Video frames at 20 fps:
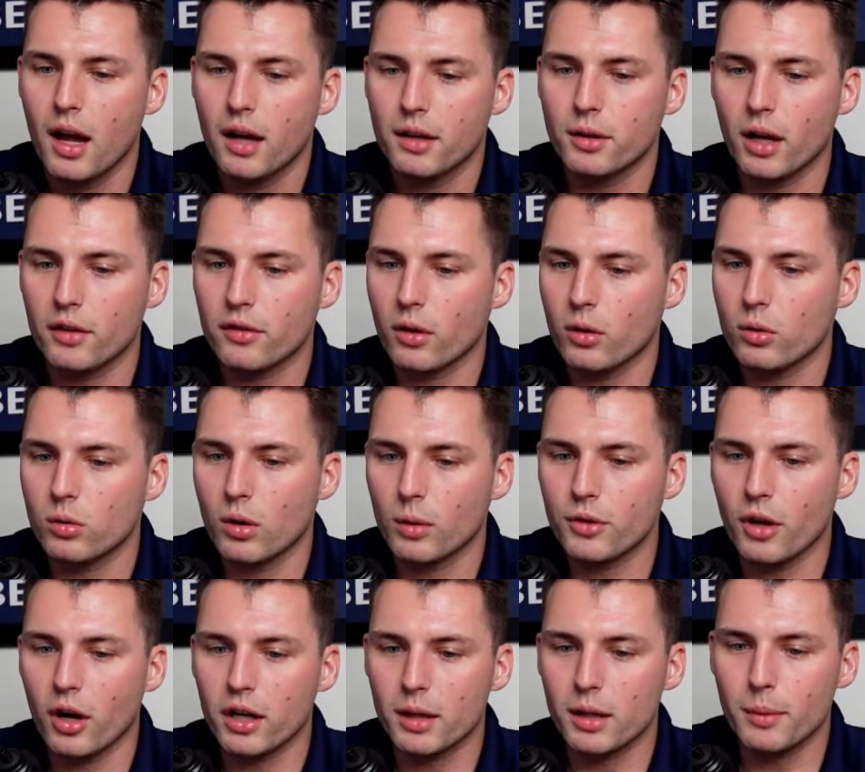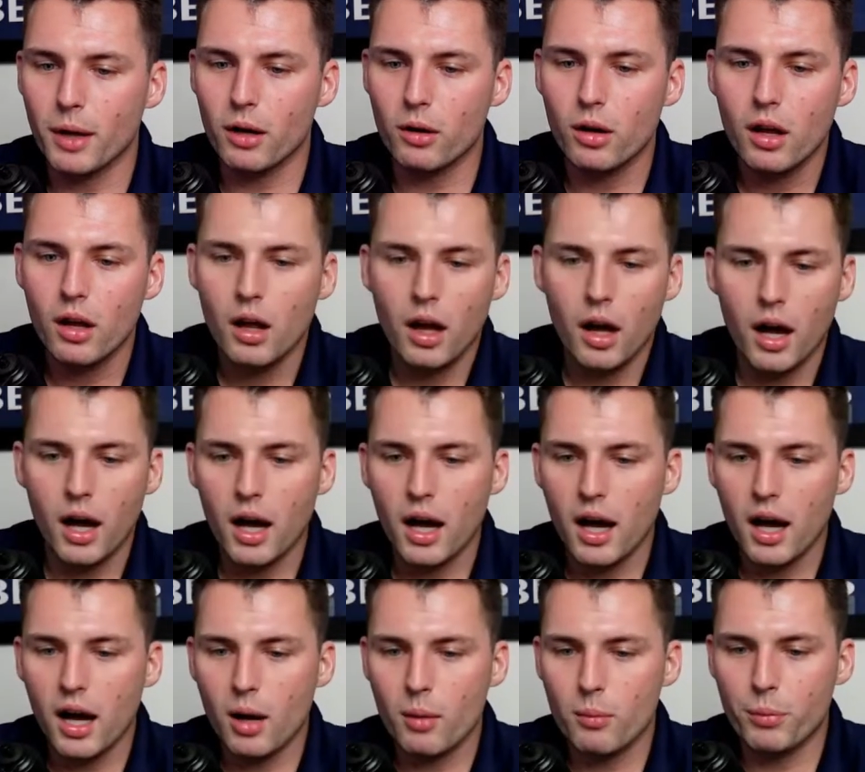You guys know who I'm talking about.
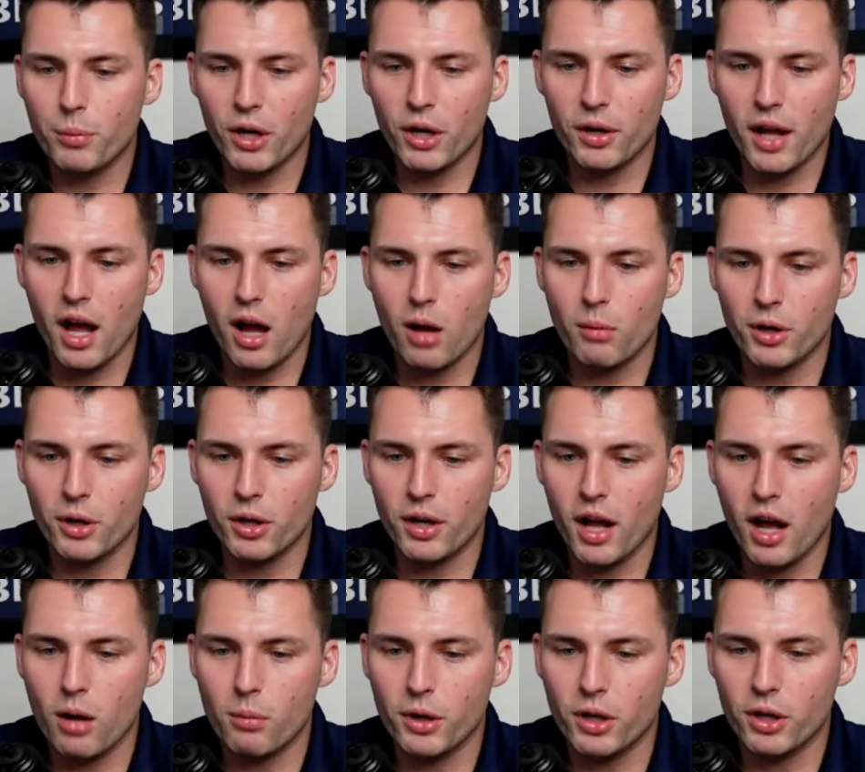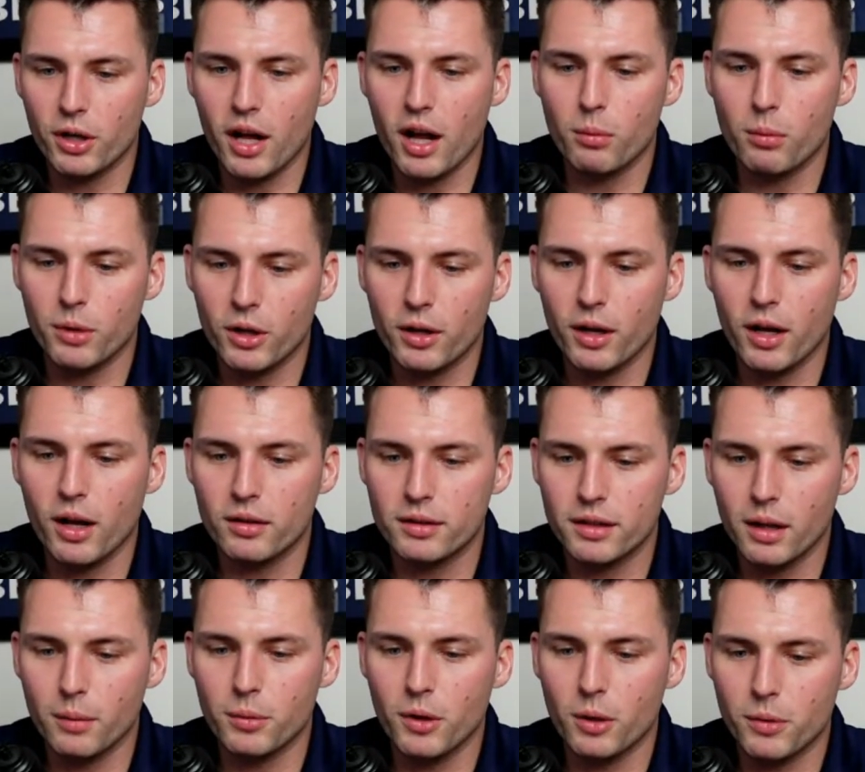Um, bear down, bear down, bear down, bear down.
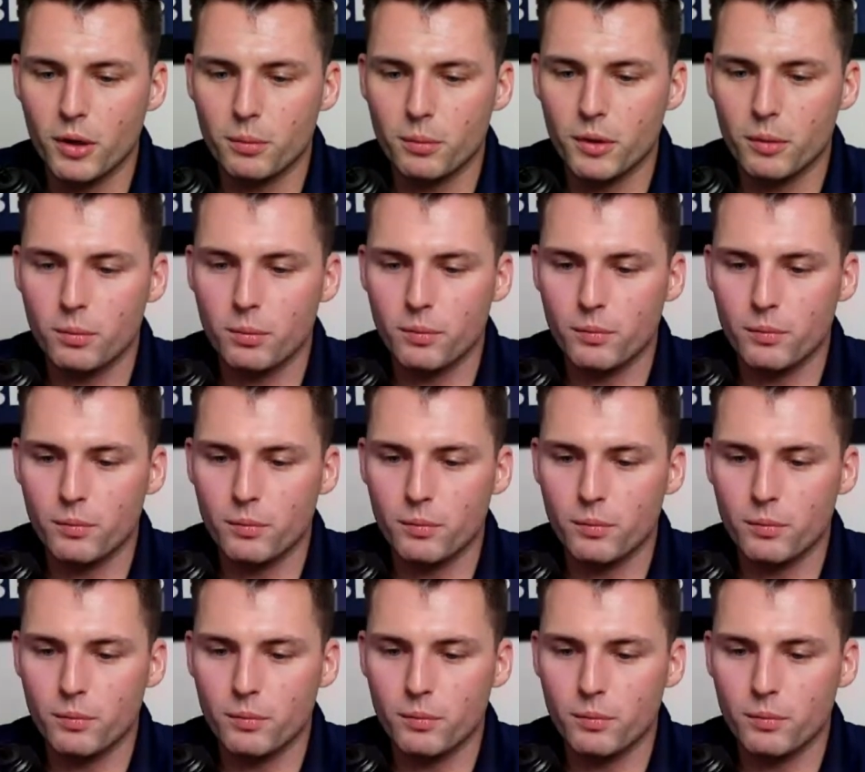Yep, yep, yep, yep.